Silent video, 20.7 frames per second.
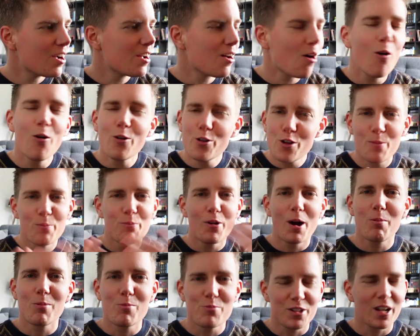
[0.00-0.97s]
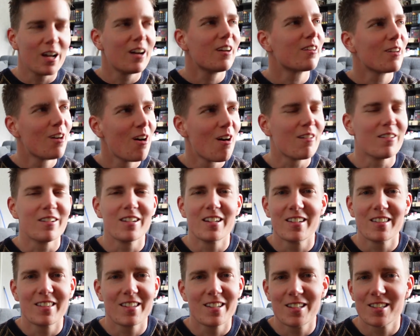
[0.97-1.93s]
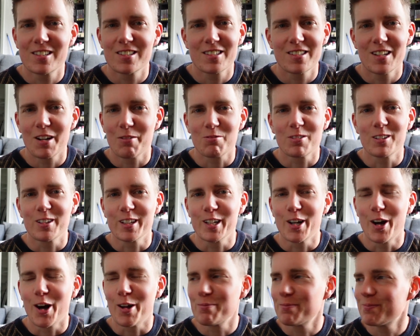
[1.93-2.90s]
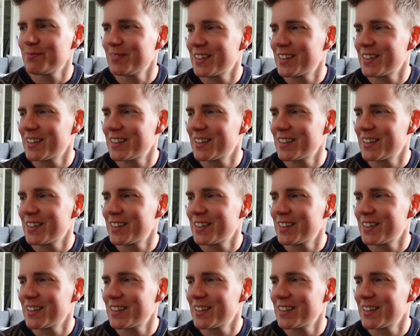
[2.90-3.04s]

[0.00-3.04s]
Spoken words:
all your problems are gone, and it's definitely not.